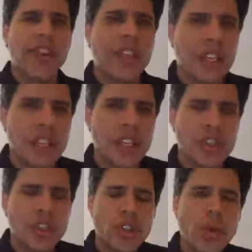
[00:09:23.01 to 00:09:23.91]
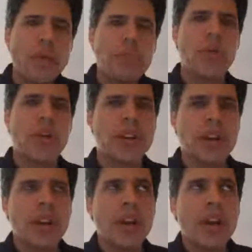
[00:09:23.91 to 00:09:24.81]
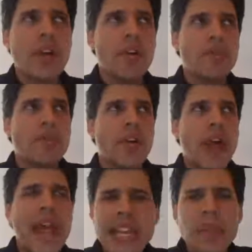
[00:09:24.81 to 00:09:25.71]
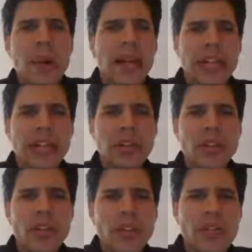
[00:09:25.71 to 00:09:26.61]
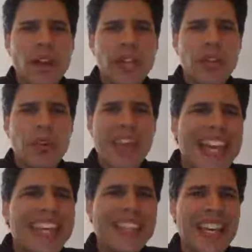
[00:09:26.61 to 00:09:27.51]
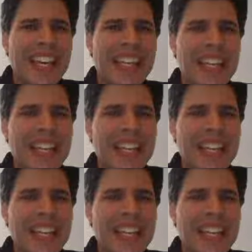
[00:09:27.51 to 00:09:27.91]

I think it's so important for anybody who is struggling with anything,